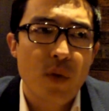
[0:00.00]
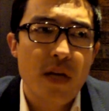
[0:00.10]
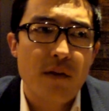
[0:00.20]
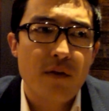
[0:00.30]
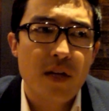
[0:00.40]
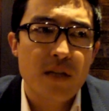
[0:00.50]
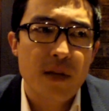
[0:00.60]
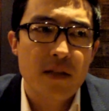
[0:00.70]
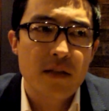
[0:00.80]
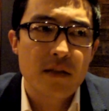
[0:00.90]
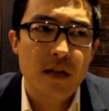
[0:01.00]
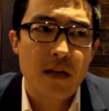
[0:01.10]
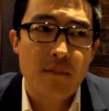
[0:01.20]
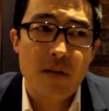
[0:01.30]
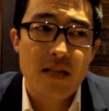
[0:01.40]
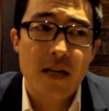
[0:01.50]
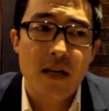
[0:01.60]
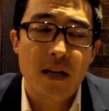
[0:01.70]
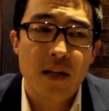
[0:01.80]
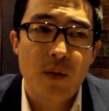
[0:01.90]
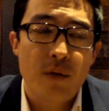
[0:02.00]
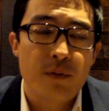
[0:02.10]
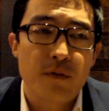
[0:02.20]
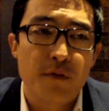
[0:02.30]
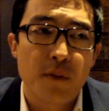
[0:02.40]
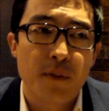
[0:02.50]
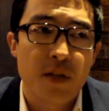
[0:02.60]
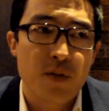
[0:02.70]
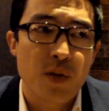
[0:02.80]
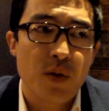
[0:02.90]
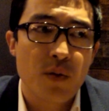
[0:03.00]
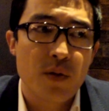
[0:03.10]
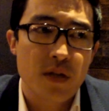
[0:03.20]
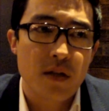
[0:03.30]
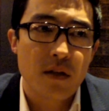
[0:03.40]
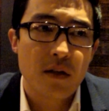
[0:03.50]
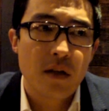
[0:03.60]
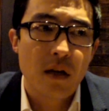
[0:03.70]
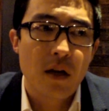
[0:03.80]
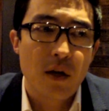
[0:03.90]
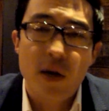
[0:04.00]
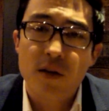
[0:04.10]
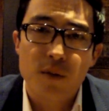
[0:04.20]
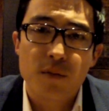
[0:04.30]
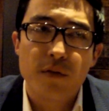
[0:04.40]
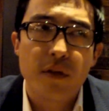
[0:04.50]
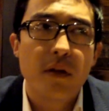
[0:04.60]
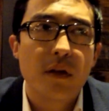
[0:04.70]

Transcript: We never expected, and I'm not taking anything away from the film because we knew it was a great little movie,